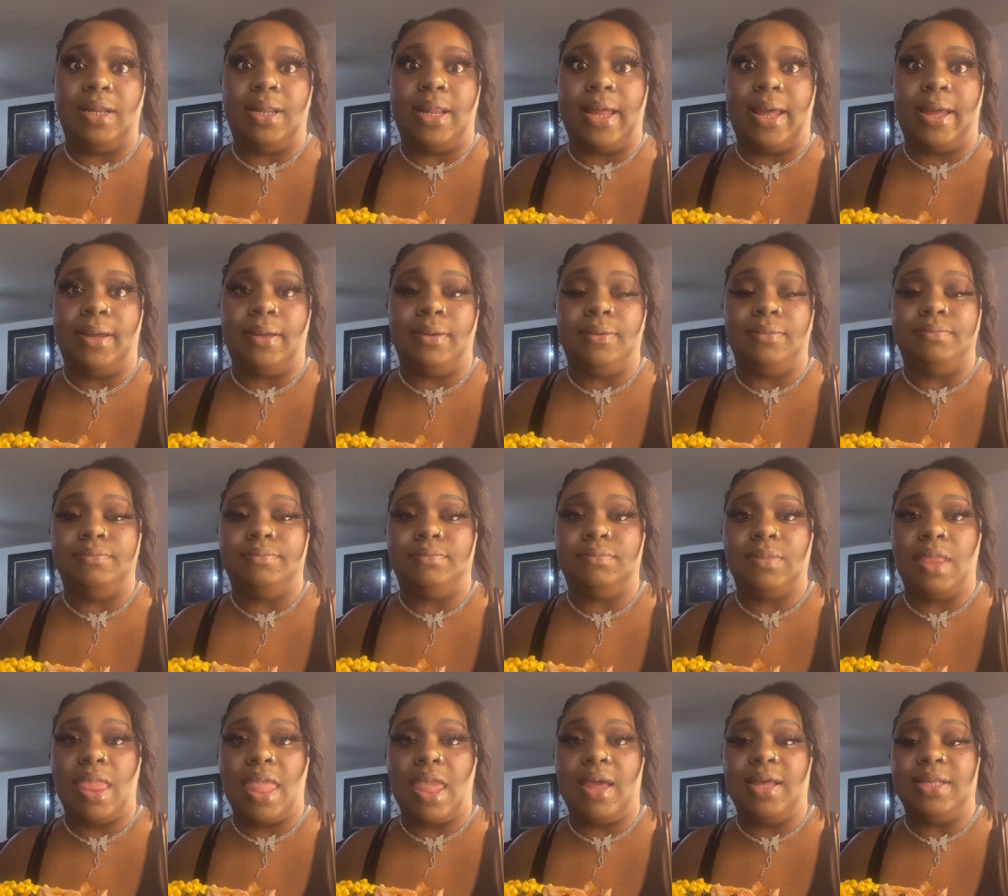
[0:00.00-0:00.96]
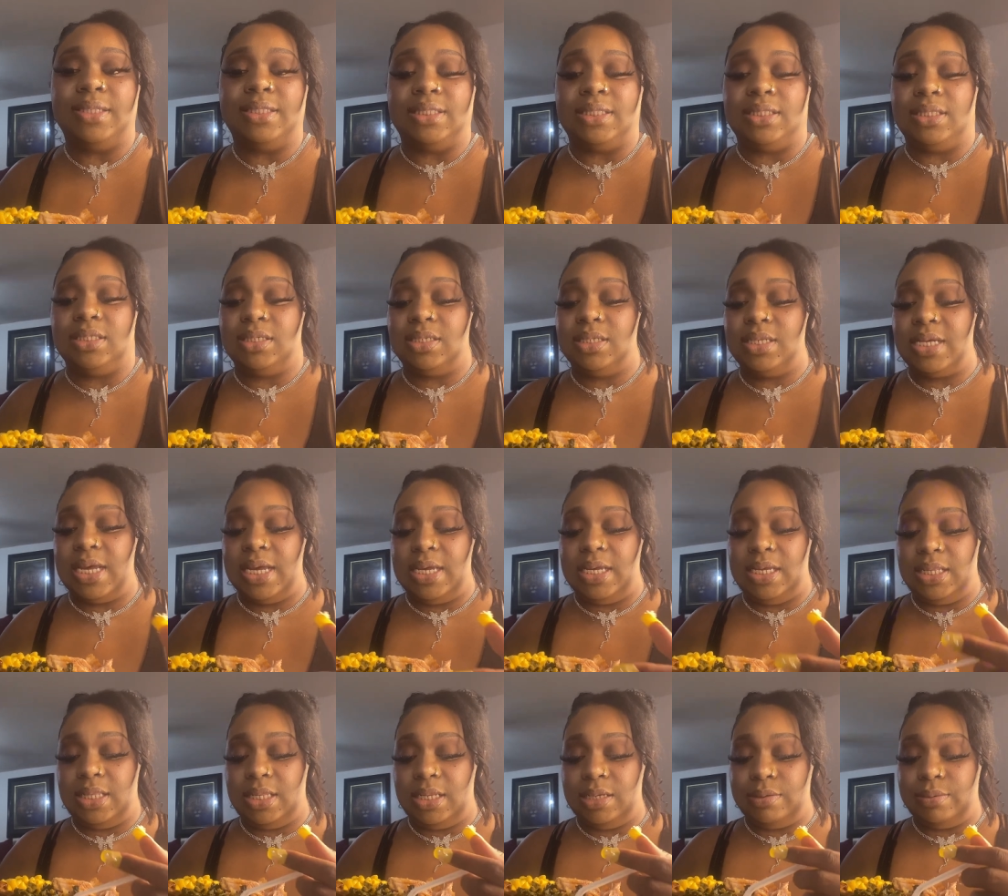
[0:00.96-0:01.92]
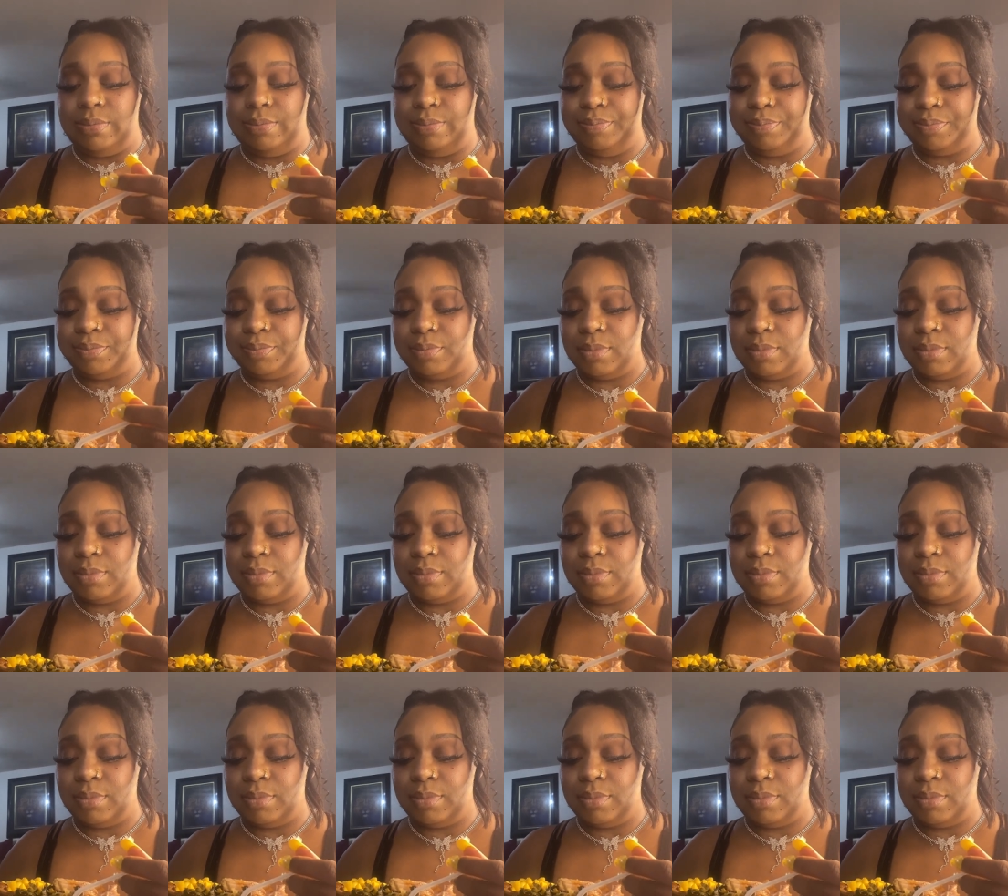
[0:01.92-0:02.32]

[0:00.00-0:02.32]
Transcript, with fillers: like, instill that in them.